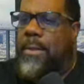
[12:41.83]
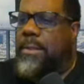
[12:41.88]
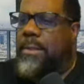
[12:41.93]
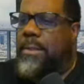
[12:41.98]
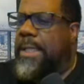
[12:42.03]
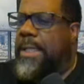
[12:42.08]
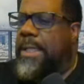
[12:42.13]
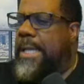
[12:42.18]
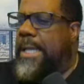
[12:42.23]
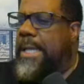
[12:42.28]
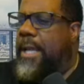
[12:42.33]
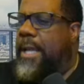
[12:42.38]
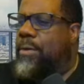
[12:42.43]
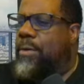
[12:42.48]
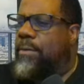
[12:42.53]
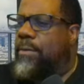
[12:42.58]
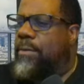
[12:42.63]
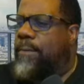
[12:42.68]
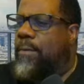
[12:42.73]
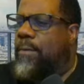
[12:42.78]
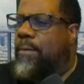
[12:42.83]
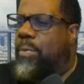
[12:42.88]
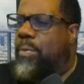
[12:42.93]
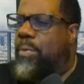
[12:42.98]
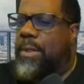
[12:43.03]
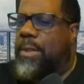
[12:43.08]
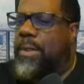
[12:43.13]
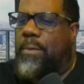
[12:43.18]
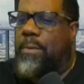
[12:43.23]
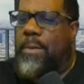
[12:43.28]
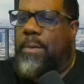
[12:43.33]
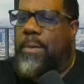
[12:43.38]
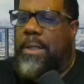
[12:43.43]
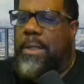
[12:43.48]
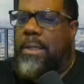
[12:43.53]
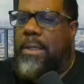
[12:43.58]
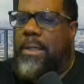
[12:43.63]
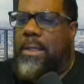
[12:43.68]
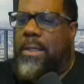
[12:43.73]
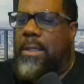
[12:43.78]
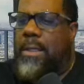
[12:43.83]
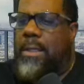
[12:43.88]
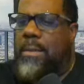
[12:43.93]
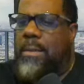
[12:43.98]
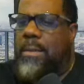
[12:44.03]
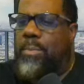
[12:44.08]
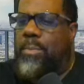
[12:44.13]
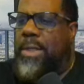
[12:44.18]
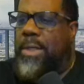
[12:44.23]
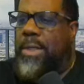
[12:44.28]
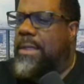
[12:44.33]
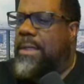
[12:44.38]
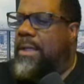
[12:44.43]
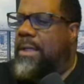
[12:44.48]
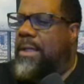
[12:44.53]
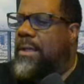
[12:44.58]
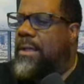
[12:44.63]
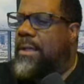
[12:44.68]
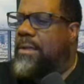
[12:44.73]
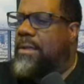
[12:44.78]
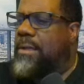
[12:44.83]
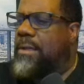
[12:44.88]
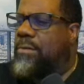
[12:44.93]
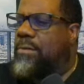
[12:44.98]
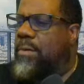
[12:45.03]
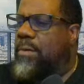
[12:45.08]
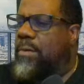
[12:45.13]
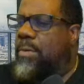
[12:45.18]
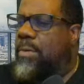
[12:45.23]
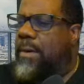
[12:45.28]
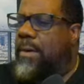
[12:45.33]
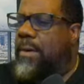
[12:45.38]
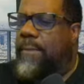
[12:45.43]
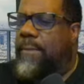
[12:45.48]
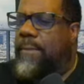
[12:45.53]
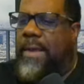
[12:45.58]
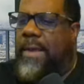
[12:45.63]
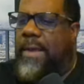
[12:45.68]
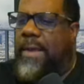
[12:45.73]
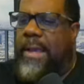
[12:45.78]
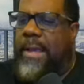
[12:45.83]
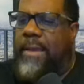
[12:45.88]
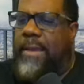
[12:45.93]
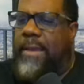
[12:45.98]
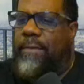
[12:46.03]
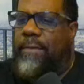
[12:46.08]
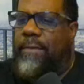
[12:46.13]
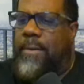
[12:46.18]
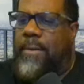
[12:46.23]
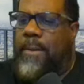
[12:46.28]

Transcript: GateIO is four point three. BitGit is three point five.